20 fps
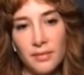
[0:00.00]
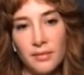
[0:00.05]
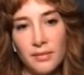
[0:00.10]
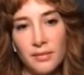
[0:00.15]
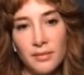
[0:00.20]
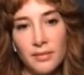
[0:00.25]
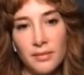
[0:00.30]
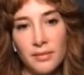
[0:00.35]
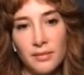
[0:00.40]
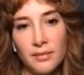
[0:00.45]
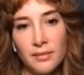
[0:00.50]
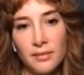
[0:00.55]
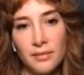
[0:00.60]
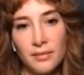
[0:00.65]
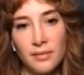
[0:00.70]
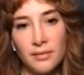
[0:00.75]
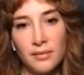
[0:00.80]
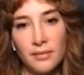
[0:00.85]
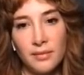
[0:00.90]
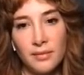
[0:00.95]

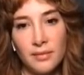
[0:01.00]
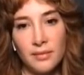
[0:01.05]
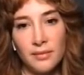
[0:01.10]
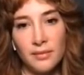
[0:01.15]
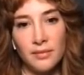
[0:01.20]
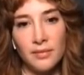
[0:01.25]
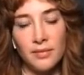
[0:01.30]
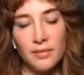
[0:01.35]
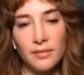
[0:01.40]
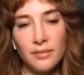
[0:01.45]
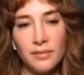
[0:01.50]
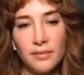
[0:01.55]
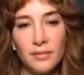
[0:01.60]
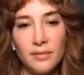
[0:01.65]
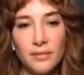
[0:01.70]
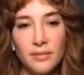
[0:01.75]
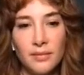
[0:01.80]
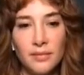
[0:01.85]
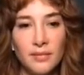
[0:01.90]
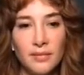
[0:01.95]

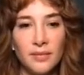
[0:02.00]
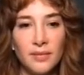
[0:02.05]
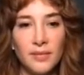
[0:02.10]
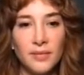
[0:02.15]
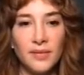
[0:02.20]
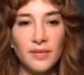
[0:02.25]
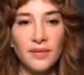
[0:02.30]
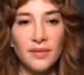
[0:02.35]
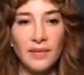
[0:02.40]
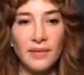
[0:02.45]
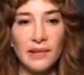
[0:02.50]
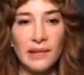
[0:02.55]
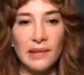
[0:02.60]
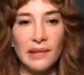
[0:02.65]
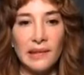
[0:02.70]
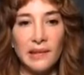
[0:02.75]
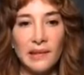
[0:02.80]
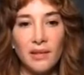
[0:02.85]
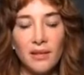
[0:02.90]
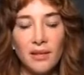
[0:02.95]

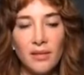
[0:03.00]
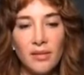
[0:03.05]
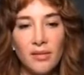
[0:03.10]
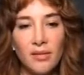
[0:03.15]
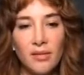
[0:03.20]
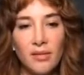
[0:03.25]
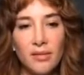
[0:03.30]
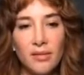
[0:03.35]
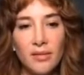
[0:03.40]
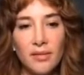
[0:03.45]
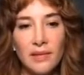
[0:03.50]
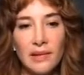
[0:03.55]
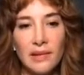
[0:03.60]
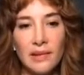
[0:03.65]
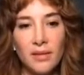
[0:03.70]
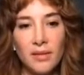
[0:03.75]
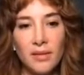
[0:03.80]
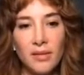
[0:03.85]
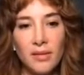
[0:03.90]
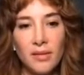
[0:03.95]

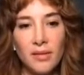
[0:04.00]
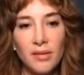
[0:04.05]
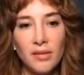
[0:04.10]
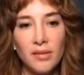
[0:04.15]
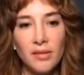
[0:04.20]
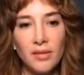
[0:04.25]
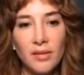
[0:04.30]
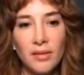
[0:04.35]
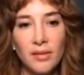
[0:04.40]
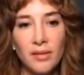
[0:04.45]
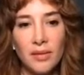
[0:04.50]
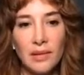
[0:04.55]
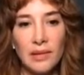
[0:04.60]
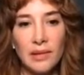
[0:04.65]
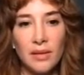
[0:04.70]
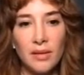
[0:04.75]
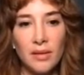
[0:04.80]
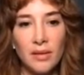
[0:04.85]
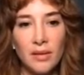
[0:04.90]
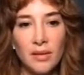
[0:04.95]

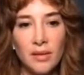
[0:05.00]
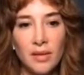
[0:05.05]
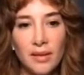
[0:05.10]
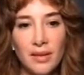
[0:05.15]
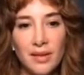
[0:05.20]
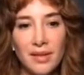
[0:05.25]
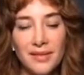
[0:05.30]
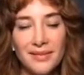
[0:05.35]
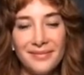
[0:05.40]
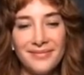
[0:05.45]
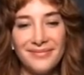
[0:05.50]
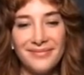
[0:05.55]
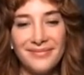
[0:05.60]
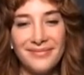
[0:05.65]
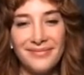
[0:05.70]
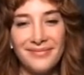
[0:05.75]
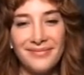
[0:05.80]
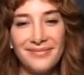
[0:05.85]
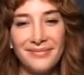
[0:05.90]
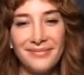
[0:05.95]

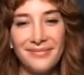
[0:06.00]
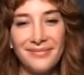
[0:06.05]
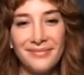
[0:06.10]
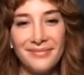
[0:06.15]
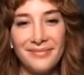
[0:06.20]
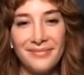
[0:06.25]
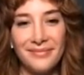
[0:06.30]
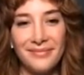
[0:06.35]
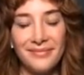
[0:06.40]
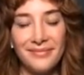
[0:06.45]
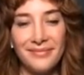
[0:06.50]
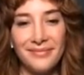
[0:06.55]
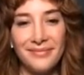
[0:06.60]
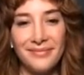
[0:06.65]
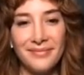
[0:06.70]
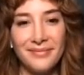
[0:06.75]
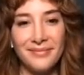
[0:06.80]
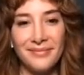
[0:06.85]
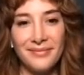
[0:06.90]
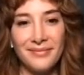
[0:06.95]

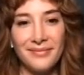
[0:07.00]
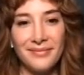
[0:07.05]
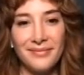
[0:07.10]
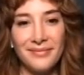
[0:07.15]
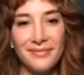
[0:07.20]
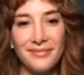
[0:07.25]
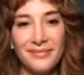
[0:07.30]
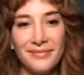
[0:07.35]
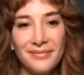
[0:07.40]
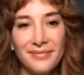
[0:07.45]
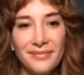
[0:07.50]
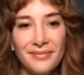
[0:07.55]
The person shown says nothing.